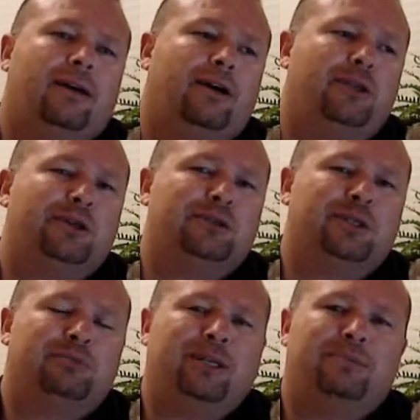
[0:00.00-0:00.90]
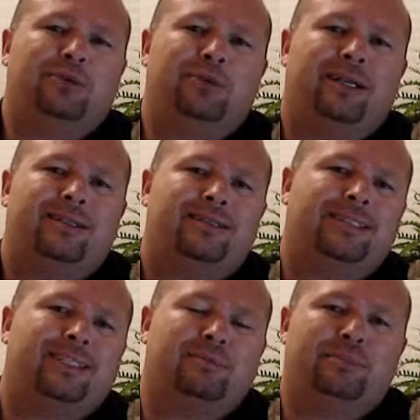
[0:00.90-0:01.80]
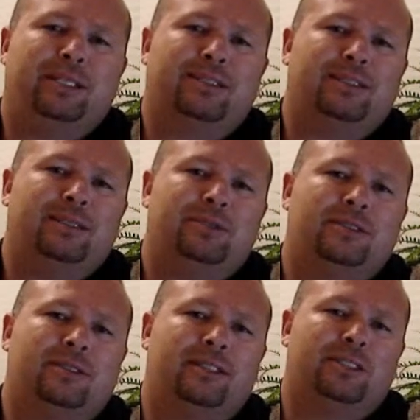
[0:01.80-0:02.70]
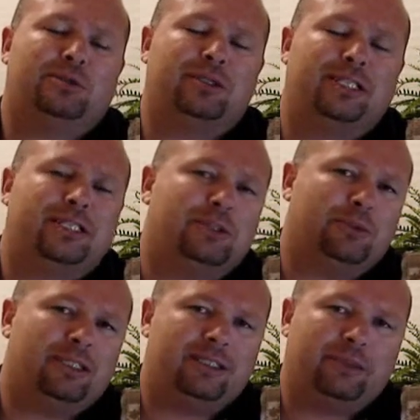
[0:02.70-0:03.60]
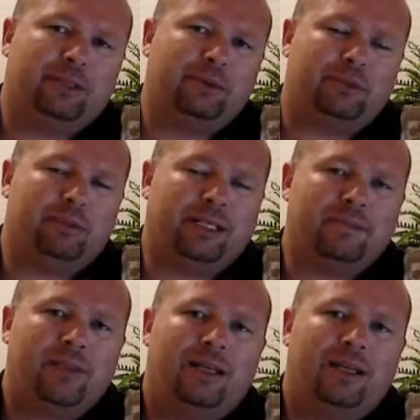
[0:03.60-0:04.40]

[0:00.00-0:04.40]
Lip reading: although some people that's getting pink slips in this recession would disagree with me.